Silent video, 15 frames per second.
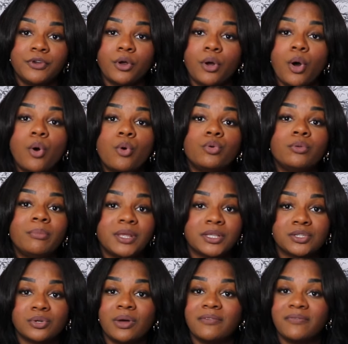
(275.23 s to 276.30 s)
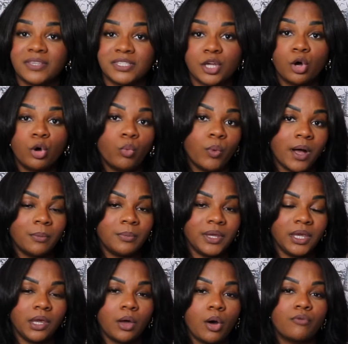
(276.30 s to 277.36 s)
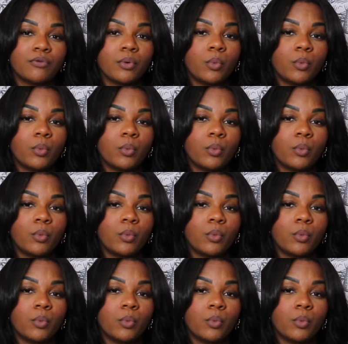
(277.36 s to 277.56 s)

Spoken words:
your own mental and physical well-being over